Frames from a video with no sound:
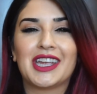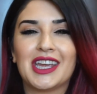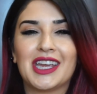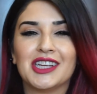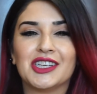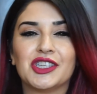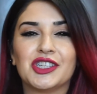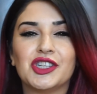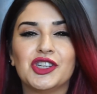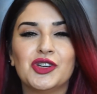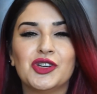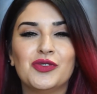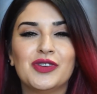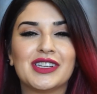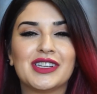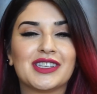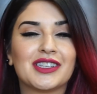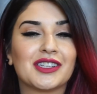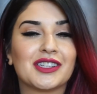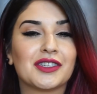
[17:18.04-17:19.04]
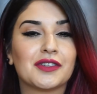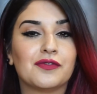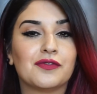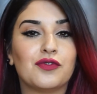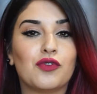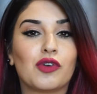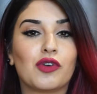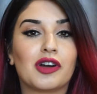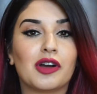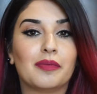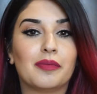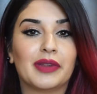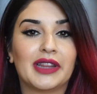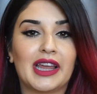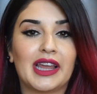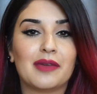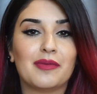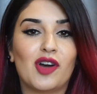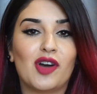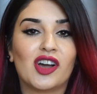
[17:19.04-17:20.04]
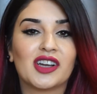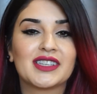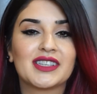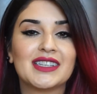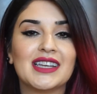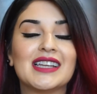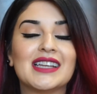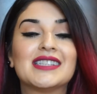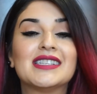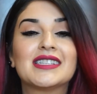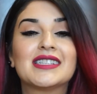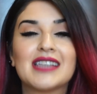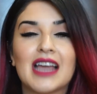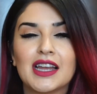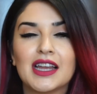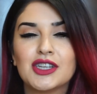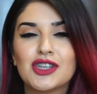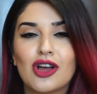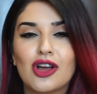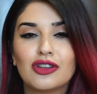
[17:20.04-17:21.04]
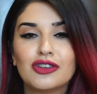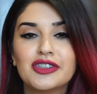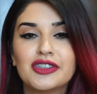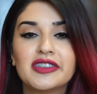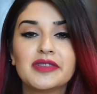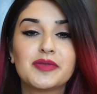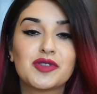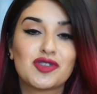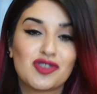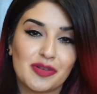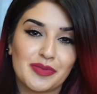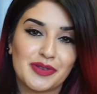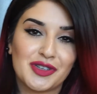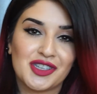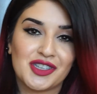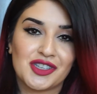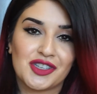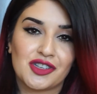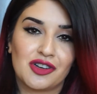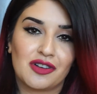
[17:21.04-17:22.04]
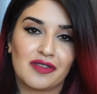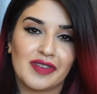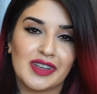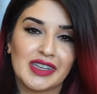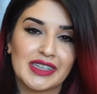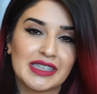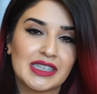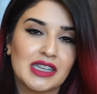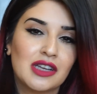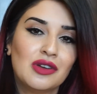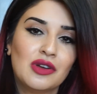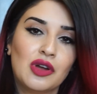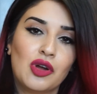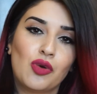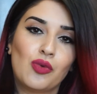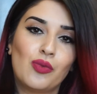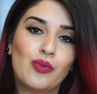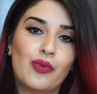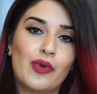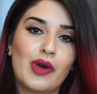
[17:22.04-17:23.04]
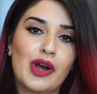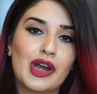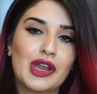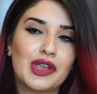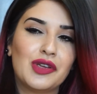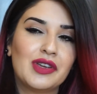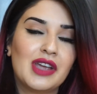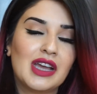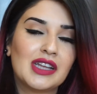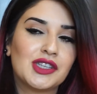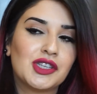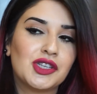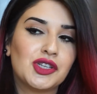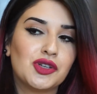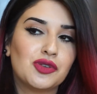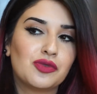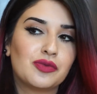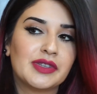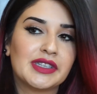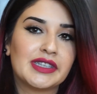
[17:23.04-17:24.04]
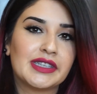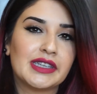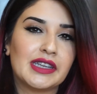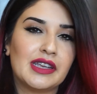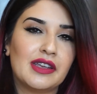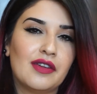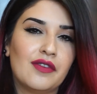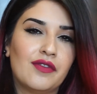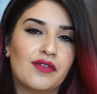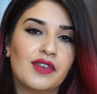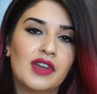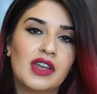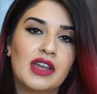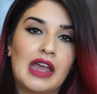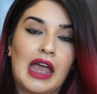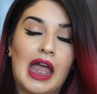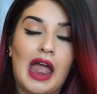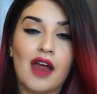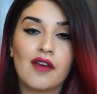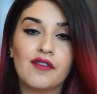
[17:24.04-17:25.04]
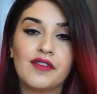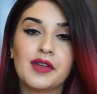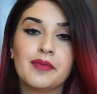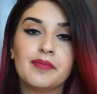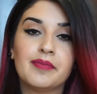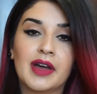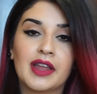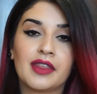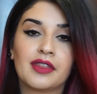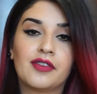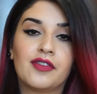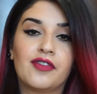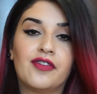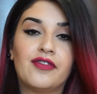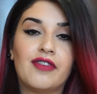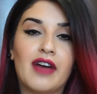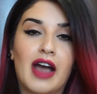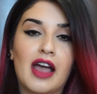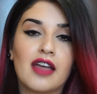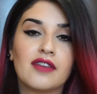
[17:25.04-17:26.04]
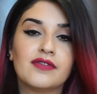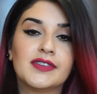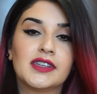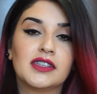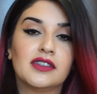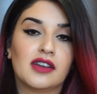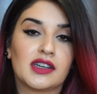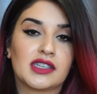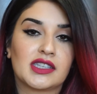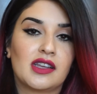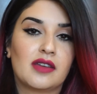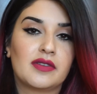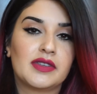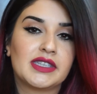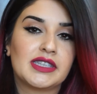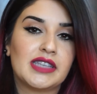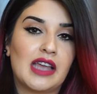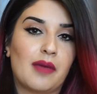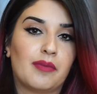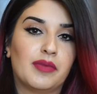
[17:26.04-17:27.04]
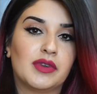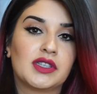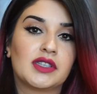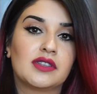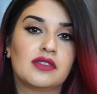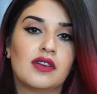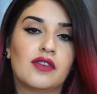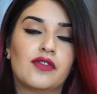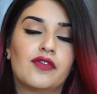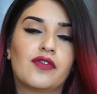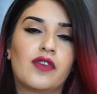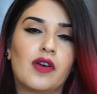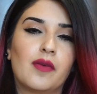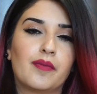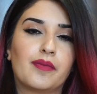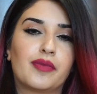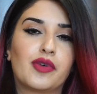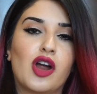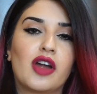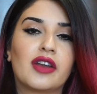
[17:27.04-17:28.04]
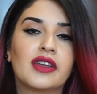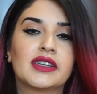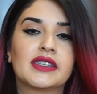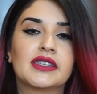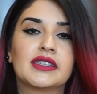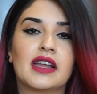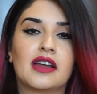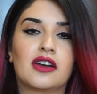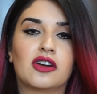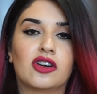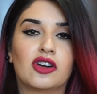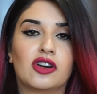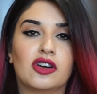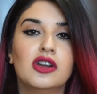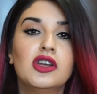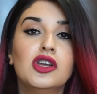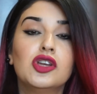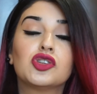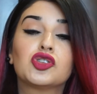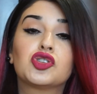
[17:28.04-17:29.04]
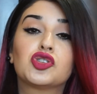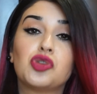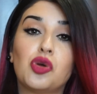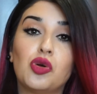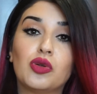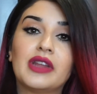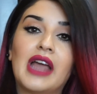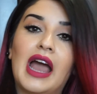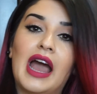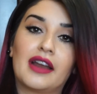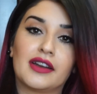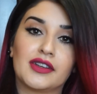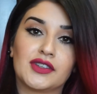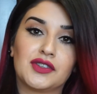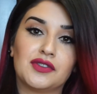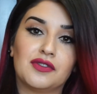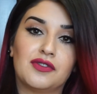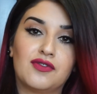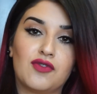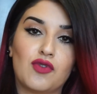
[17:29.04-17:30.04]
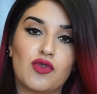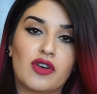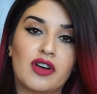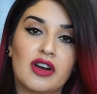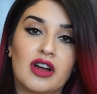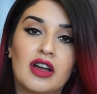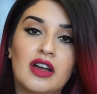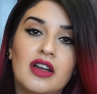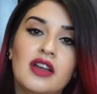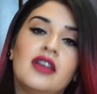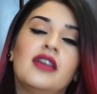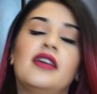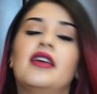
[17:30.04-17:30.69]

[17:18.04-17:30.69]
Into is the Sephora Playbox. It's a $10 subscription service where you get to receive every month 5 deluxe size samples from products that are sold at a Sephora.